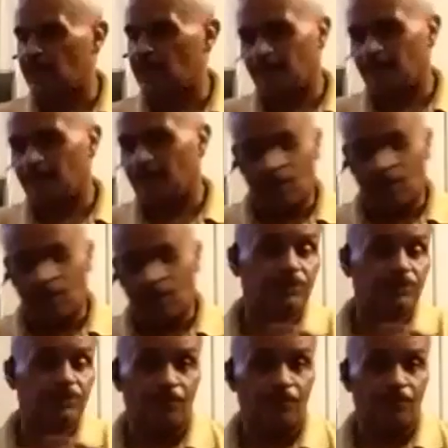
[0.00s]
notes,
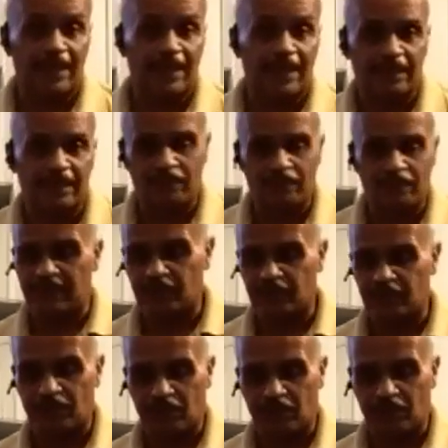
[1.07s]
what I just
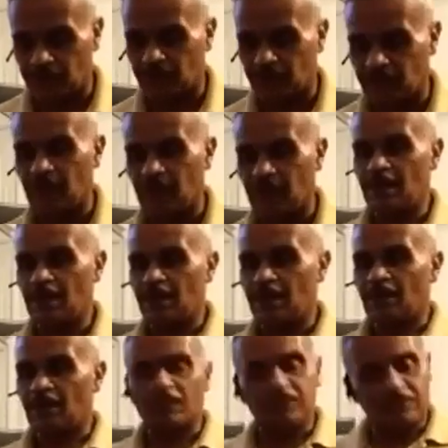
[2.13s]
showed you
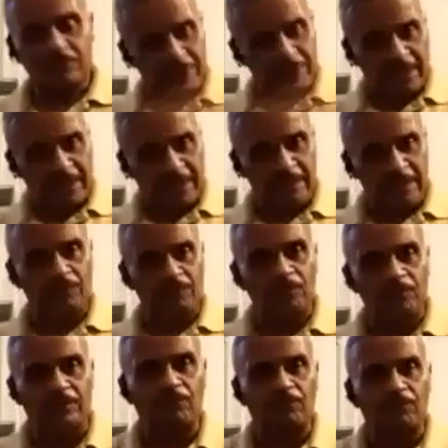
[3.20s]
together,
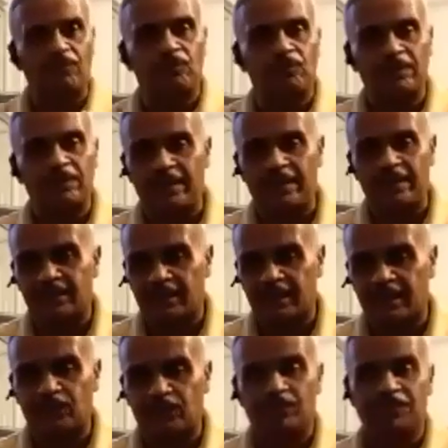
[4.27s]

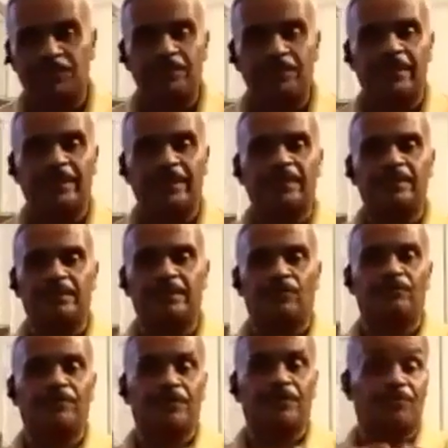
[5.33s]
it's what you need, or
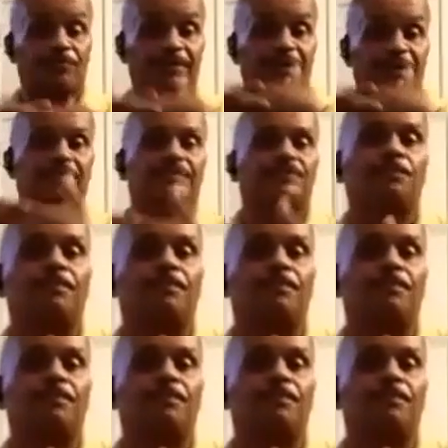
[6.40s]
the ingredients to